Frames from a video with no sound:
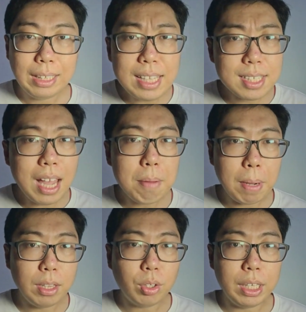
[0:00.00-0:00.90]
Let's
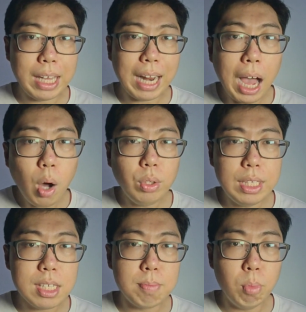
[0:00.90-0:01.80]
start by looking at how
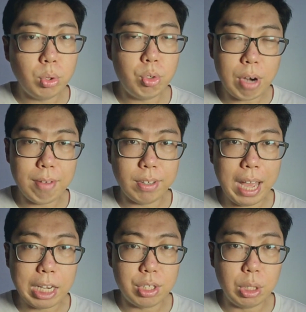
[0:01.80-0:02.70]
this motor
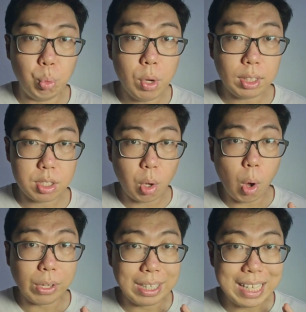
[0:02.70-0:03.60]
driver actually works
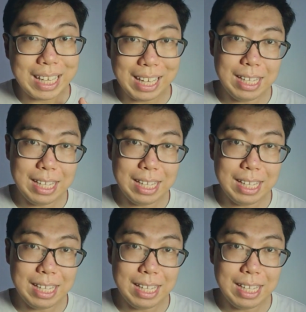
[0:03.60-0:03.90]
on the